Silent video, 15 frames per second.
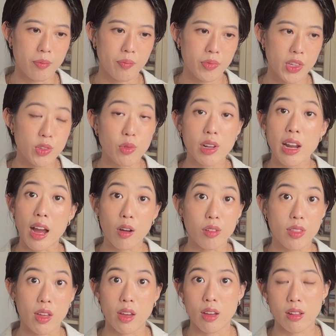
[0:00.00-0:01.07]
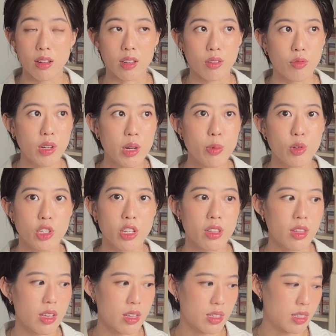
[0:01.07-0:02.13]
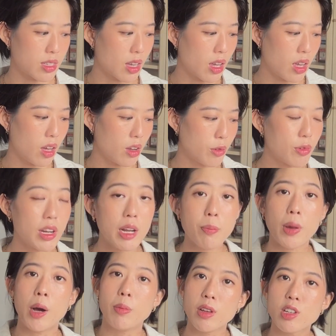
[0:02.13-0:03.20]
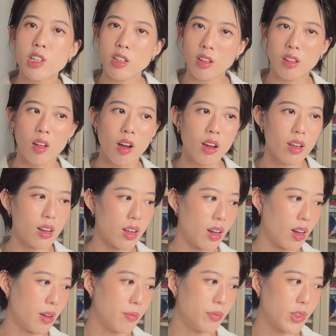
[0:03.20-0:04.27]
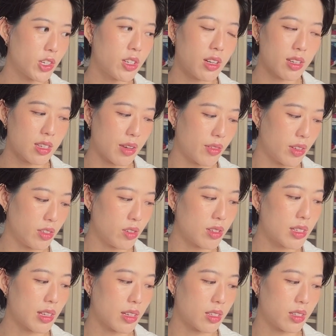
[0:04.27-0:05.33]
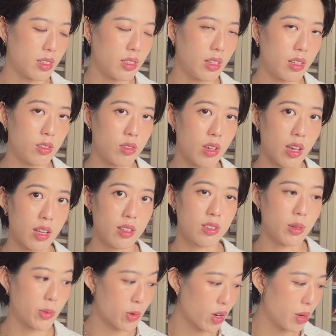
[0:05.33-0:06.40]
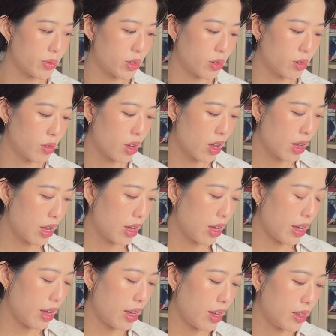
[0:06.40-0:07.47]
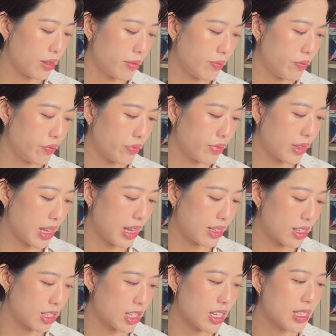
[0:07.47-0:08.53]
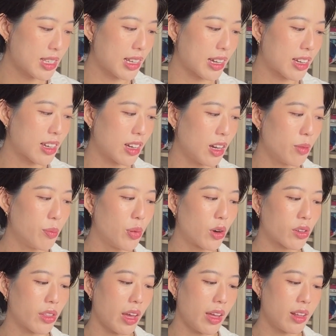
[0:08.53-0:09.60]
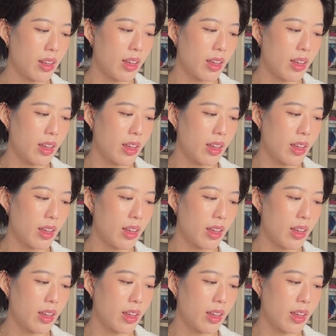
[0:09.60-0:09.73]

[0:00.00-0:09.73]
is really out there, like really pushing things, really publishing a lot. She does have a newsletter that you can subscribe to, and it's just like a book that